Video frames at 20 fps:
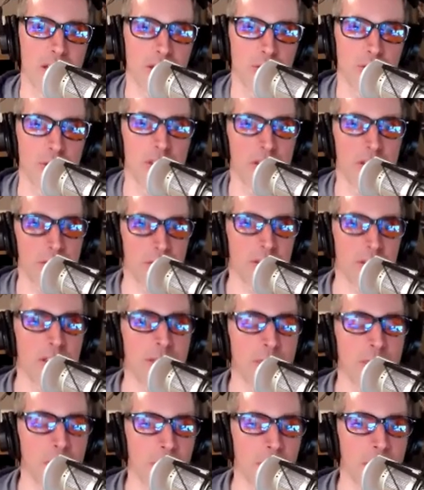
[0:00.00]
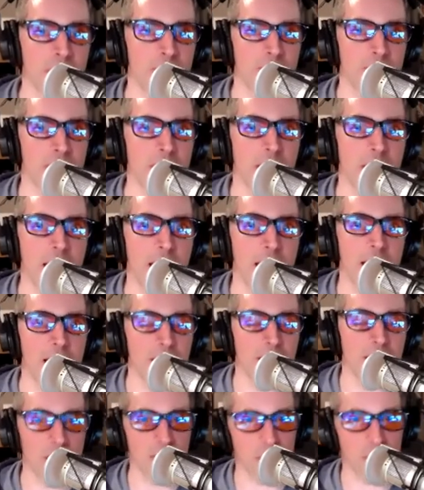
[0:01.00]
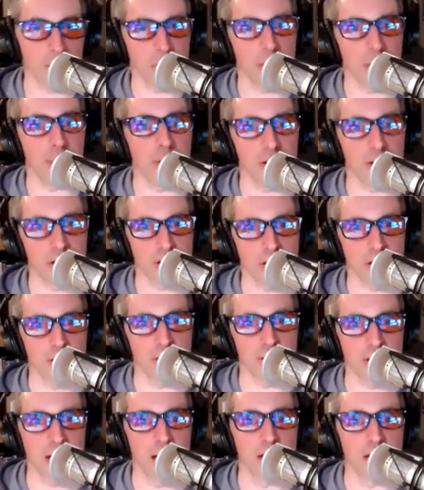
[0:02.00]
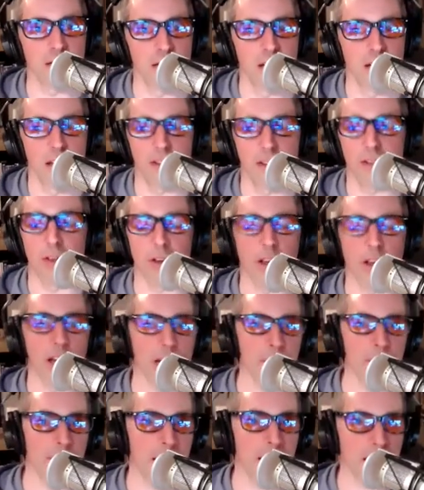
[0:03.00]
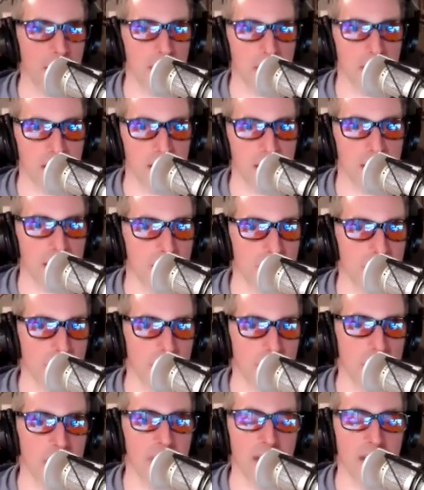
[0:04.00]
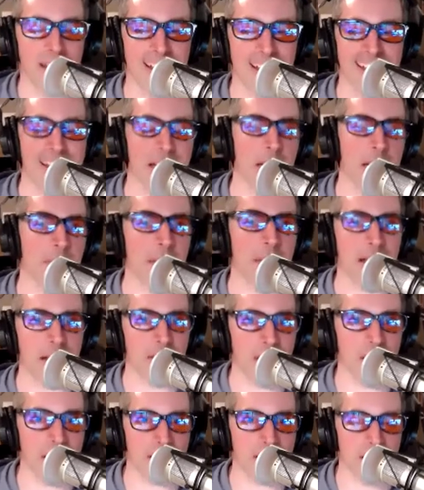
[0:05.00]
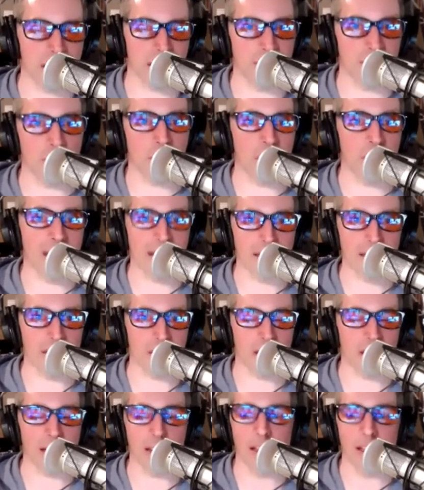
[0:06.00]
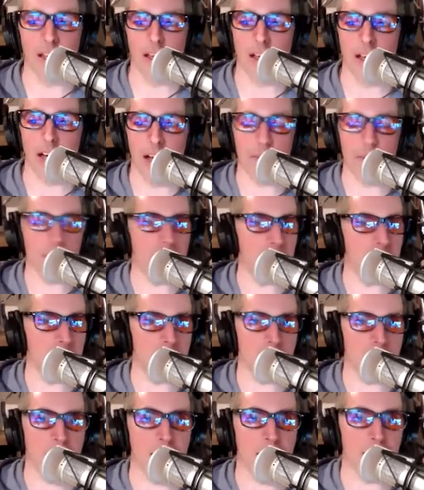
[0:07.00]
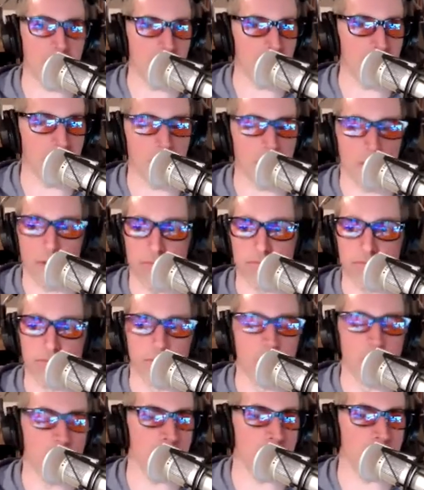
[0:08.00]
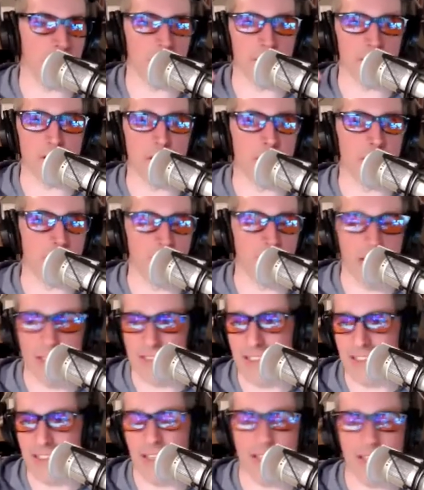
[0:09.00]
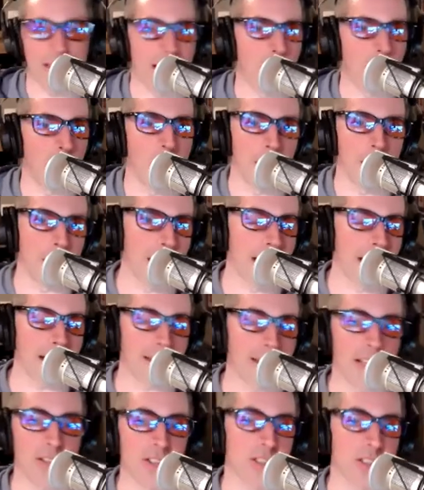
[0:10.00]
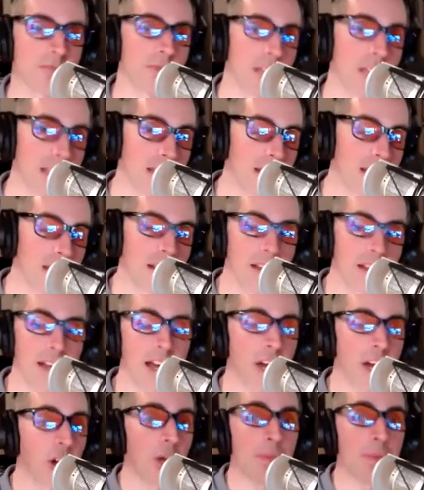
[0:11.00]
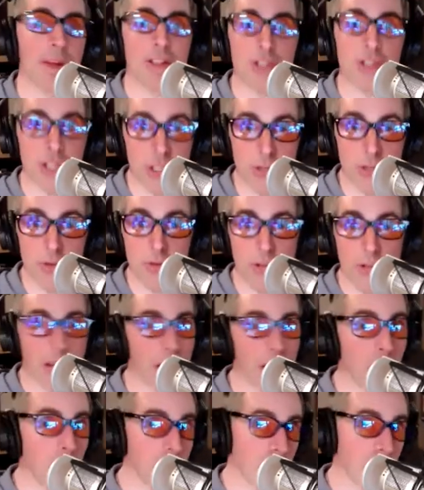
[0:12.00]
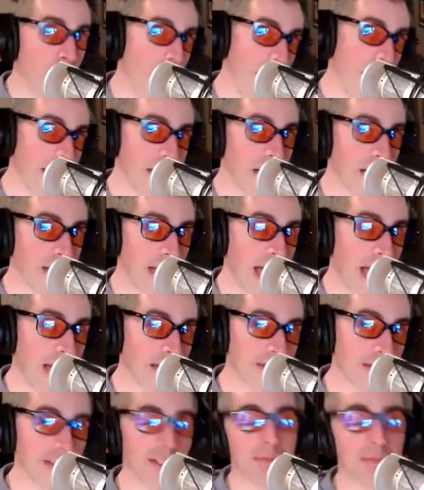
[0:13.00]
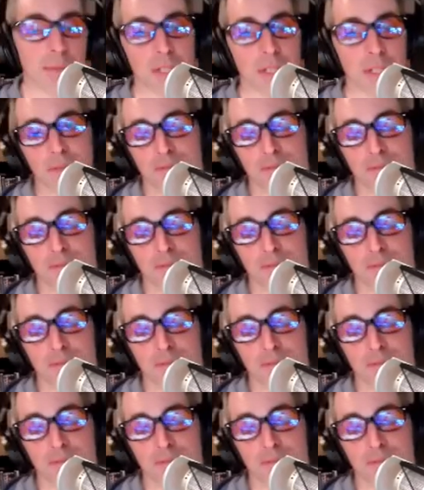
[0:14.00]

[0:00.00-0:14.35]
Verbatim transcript: to reduce his inflammation and see if his blood pressure goes down. So cutting back on the excessive sugar intake, cutting back on the excessive grain intake. I'm a huge advocate for no sugars, no grains, cutting that way back. That's just me. I don't know about you. I don't know where you weigh in on that, but